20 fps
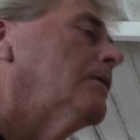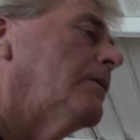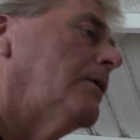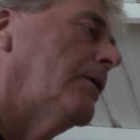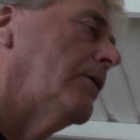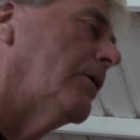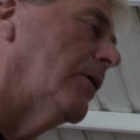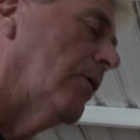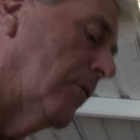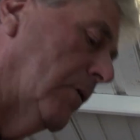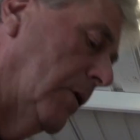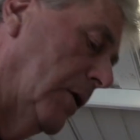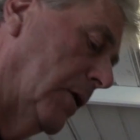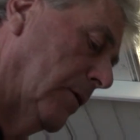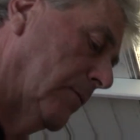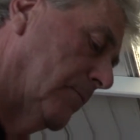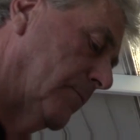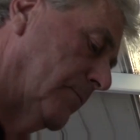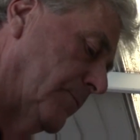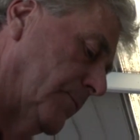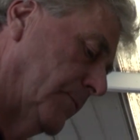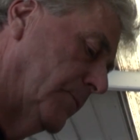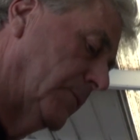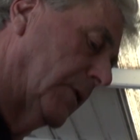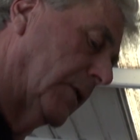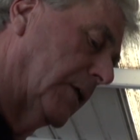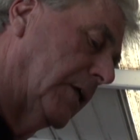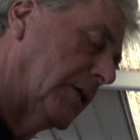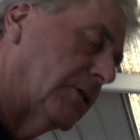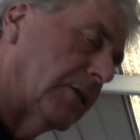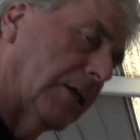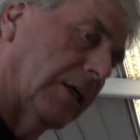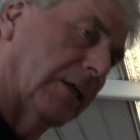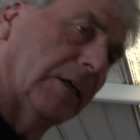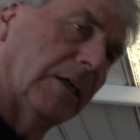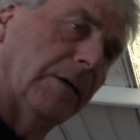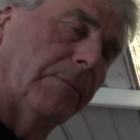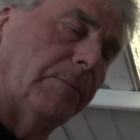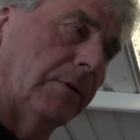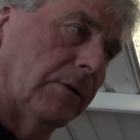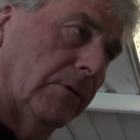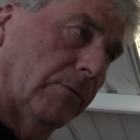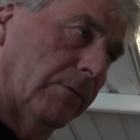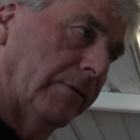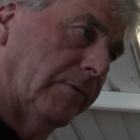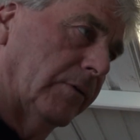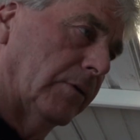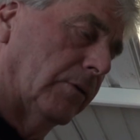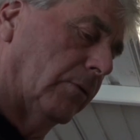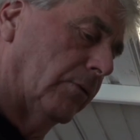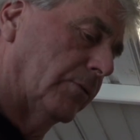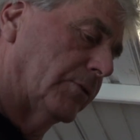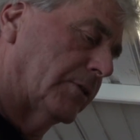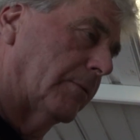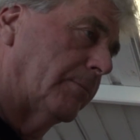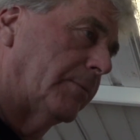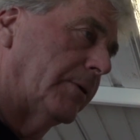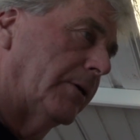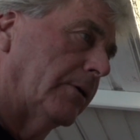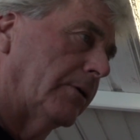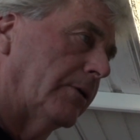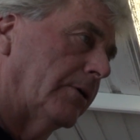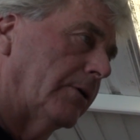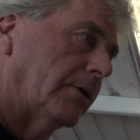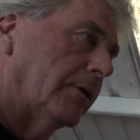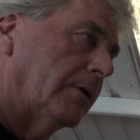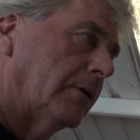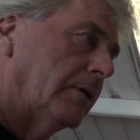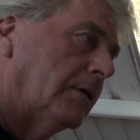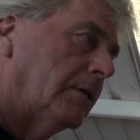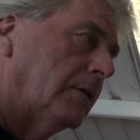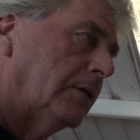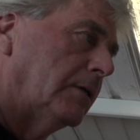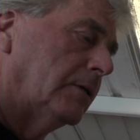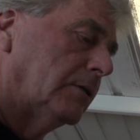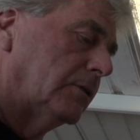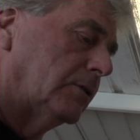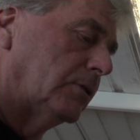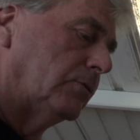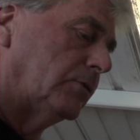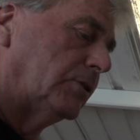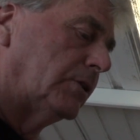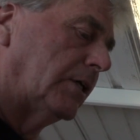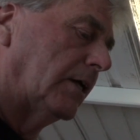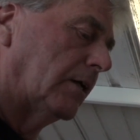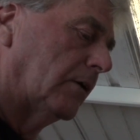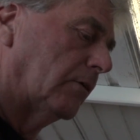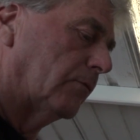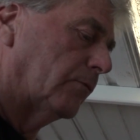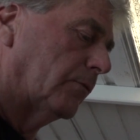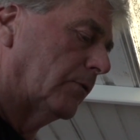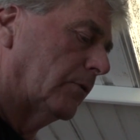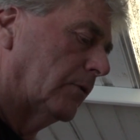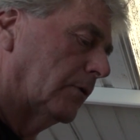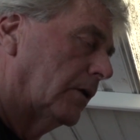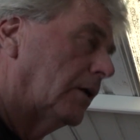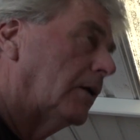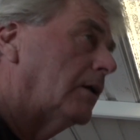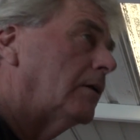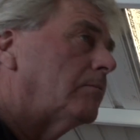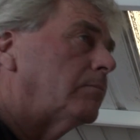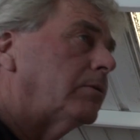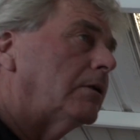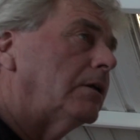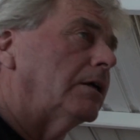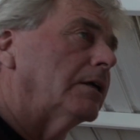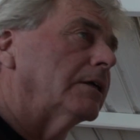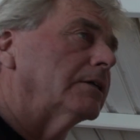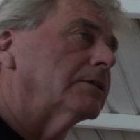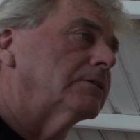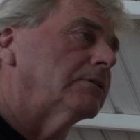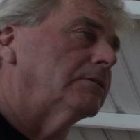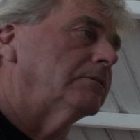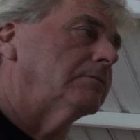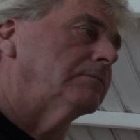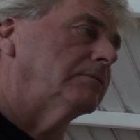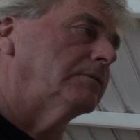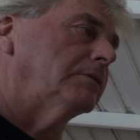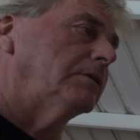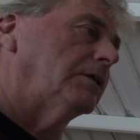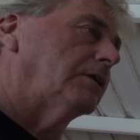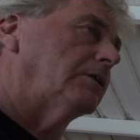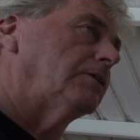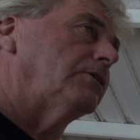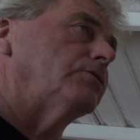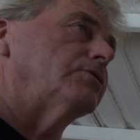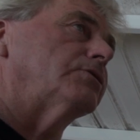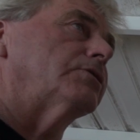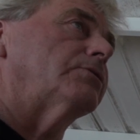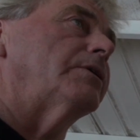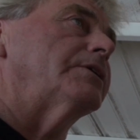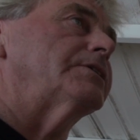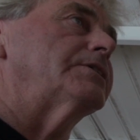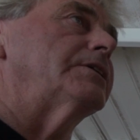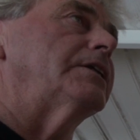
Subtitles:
Here you go, Clint. Like, he's got a couple little rivet holes up here that are too shallow for plugs, so you can use the rest